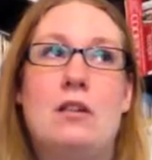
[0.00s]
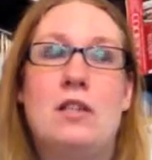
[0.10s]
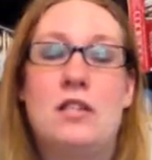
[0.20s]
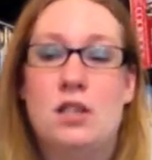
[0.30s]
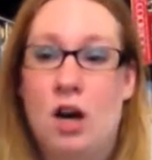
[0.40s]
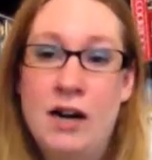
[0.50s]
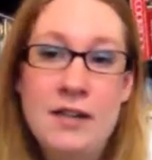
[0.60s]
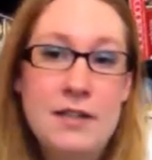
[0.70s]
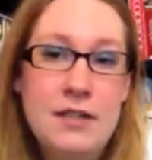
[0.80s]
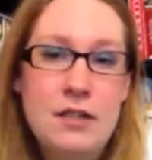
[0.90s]

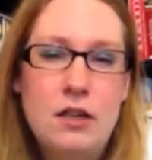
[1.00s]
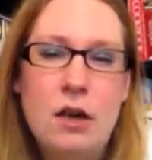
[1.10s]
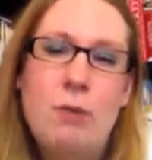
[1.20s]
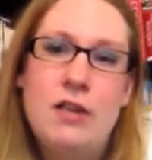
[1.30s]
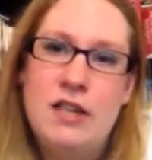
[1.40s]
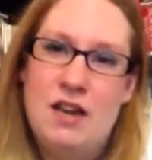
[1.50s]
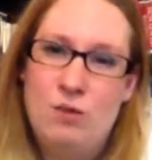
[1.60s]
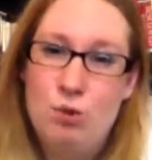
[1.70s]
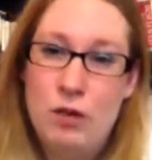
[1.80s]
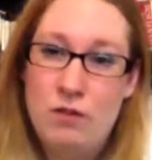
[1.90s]
Socks. I wanted to have
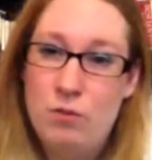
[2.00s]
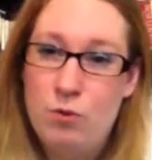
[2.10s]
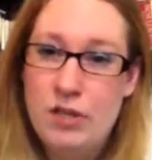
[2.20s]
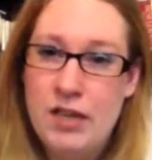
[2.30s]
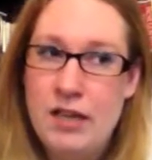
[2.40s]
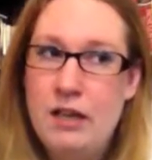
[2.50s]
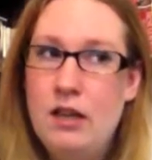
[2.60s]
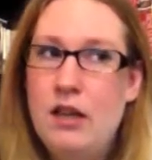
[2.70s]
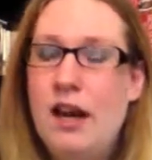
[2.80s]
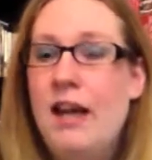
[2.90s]
24 done.
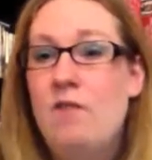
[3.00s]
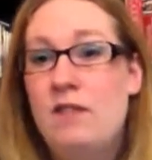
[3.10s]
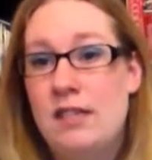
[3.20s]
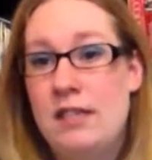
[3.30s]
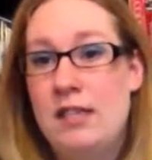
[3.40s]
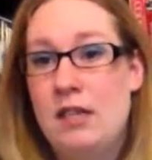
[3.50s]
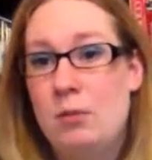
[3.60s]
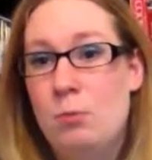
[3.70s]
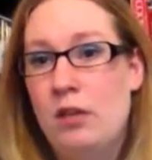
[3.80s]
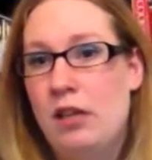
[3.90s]
I have 16
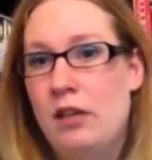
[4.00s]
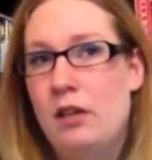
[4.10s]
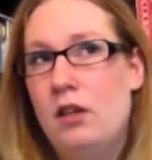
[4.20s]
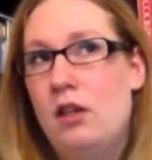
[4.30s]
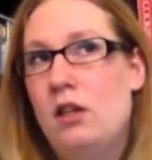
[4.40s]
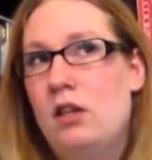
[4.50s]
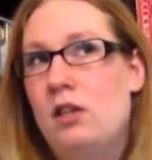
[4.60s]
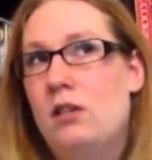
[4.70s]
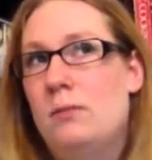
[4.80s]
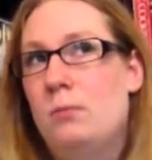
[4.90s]
completed.
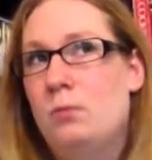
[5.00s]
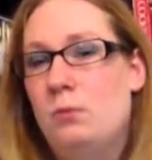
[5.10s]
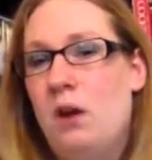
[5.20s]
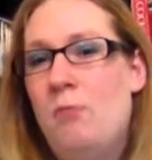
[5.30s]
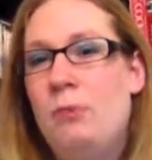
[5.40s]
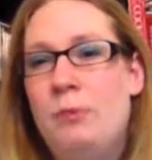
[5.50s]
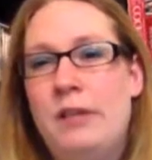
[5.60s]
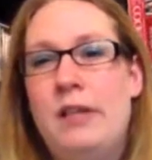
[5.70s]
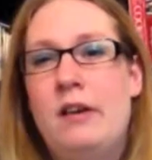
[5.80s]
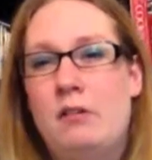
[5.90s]

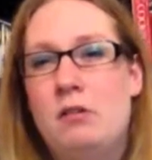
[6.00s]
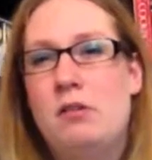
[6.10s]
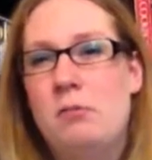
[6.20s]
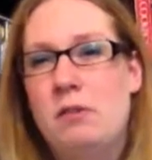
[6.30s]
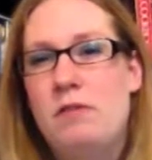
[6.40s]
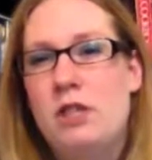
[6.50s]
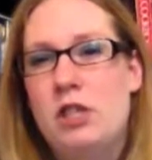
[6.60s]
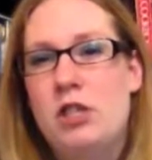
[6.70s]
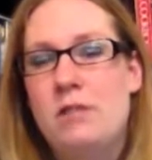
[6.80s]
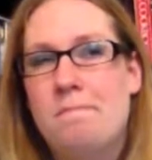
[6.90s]
Probably not going to be
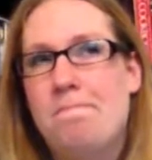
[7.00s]
finished.